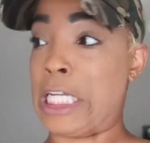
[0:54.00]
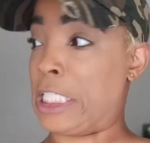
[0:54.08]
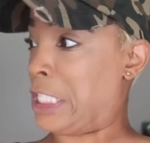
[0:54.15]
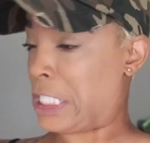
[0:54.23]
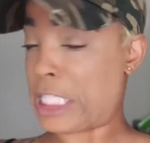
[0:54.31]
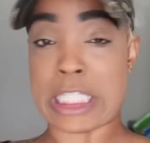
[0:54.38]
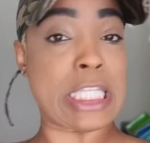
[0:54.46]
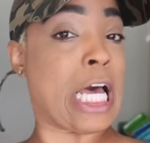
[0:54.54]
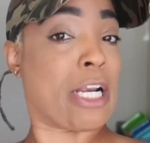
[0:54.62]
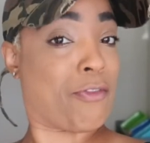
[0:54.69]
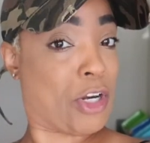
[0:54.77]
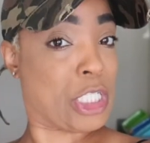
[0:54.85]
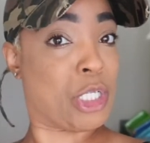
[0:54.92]
this is not
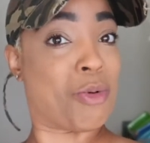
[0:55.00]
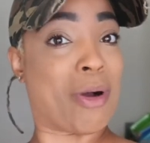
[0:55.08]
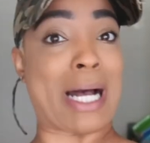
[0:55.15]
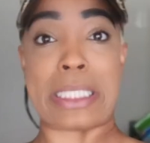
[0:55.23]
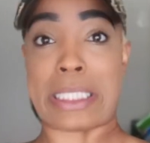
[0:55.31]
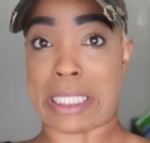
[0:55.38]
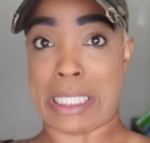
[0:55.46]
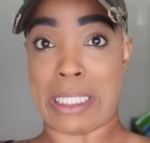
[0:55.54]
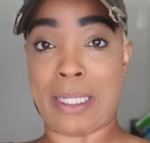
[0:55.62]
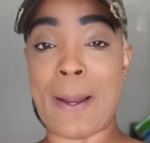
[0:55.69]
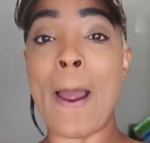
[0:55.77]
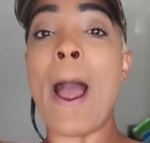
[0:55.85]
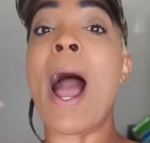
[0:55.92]
original idea
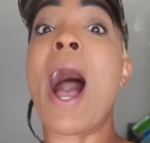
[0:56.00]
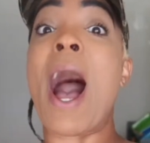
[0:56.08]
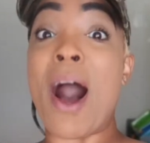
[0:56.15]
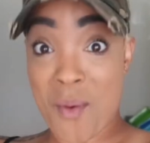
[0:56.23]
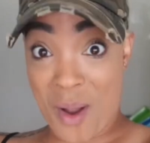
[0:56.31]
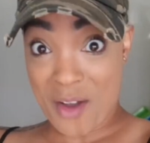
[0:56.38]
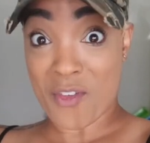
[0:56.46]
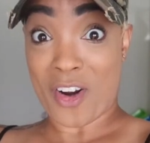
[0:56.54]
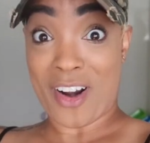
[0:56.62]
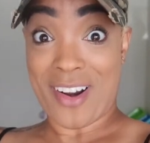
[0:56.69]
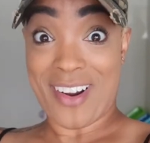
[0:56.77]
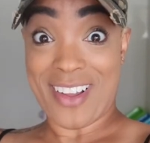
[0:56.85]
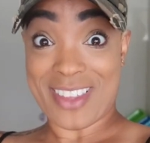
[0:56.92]

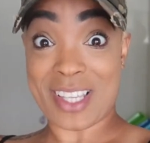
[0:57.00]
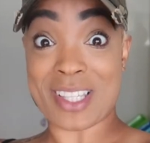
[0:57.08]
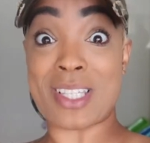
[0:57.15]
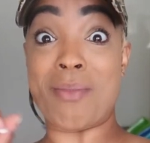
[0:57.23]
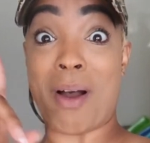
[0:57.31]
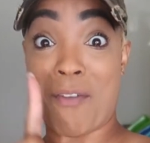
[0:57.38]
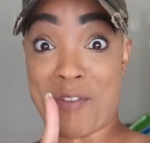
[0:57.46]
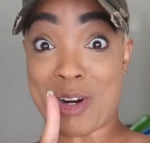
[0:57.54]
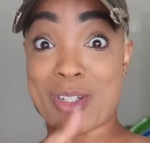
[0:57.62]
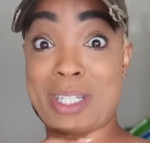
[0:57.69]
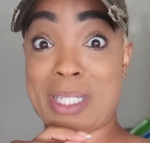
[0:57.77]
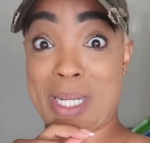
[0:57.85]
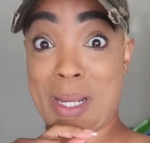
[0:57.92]
however this is my
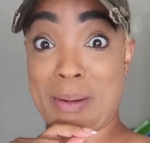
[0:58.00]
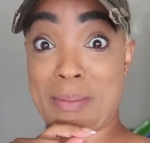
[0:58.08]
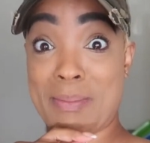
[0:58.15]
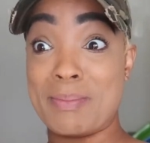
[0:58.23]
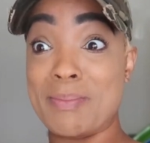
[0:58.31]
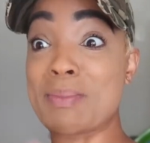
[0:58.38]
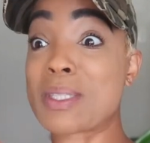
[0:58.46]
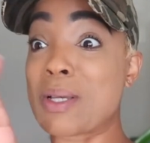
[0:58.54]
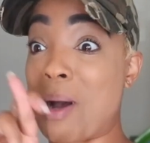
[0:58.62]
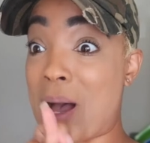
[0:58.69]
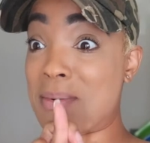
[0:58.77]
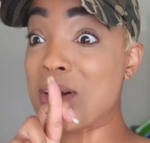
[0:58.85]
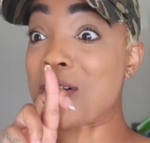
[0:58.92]
first attempt so
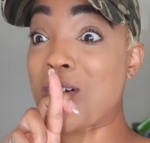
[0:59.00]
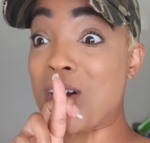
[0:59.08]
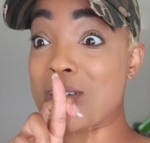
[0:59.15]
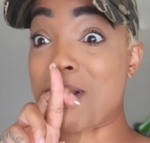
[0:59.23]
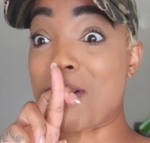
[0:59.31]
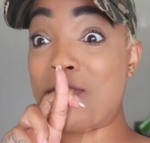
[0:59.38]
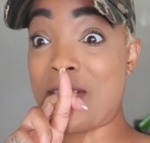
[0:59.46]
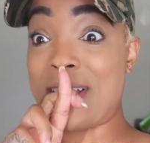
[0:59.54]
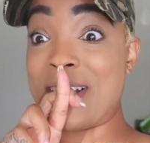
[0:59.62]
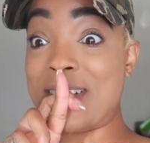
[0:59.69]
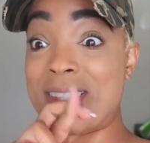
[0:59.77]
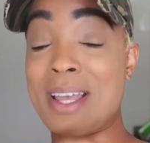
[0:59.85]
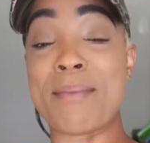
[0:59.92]
i'm gonna cross my
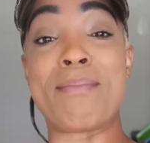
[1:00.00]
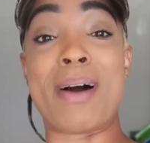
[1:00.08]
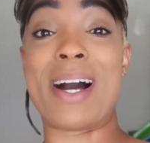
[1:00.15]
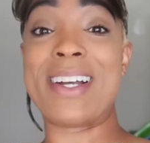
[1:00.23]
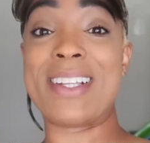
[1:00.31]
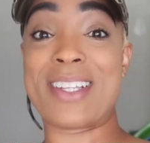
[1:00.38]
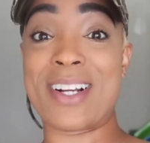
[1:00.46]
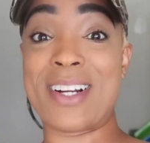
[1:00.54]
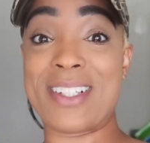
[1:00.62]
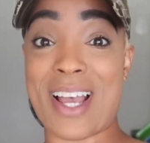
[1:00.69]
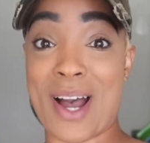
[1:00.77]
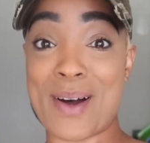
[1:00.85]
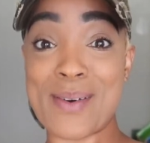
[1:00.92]
fingers that mine turns
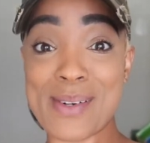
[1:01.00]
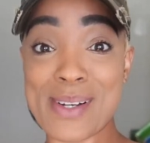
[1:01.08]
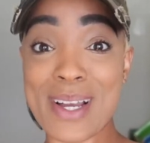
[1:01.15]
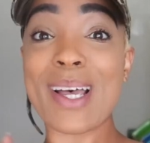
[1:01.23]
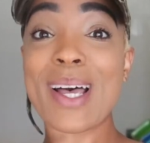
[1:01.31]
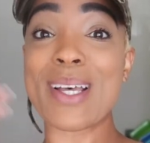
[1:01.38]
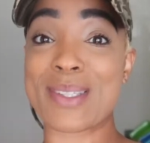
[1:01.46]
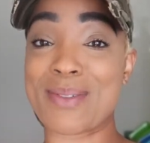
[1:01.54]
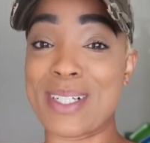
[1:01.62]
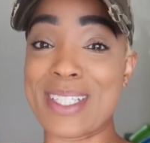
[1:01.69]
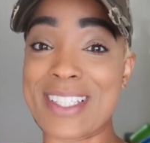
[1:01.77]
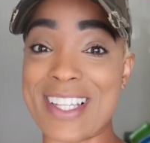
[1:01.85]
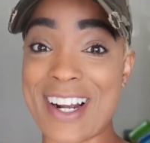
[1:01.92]
out as
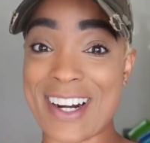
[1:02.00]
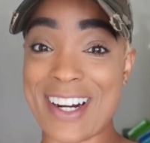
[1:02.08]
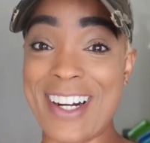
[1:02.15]
well as her.